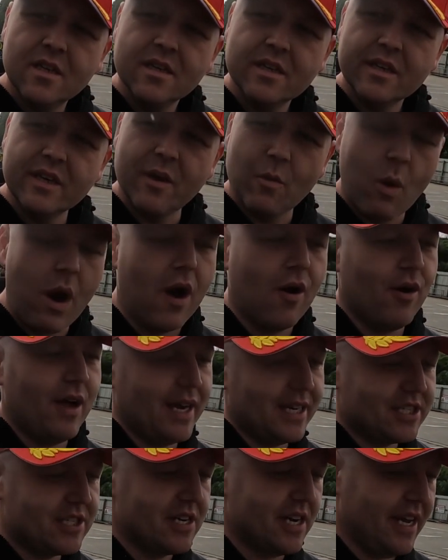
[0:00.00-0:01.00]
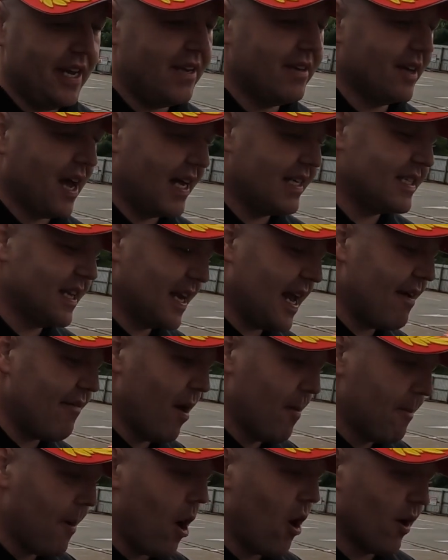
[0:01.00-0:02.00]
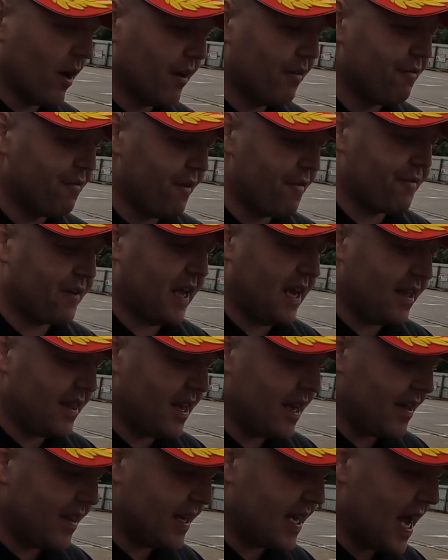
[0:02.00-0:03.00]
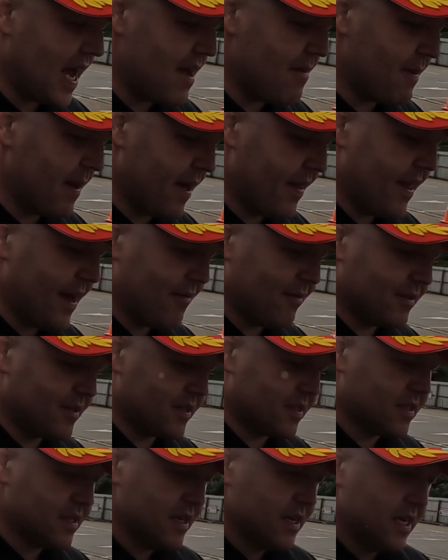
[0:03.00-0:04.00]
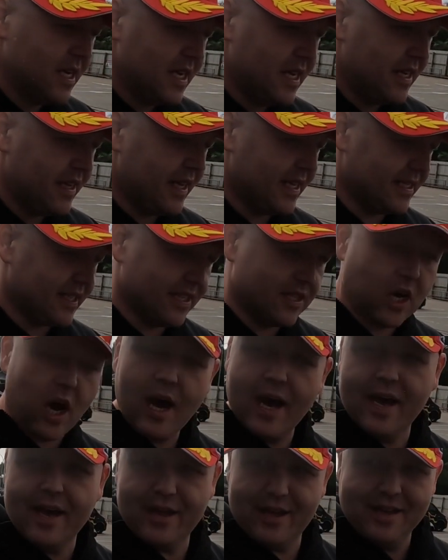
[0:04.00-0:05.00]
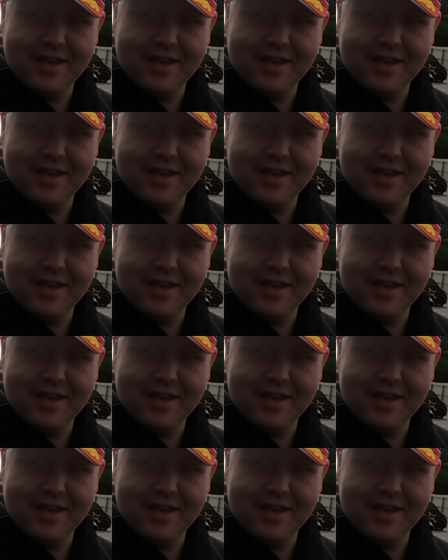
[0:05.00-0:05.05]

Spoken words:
Yeah. Well, actually, I did have a bog in 5th gear the other day, but that's a tire.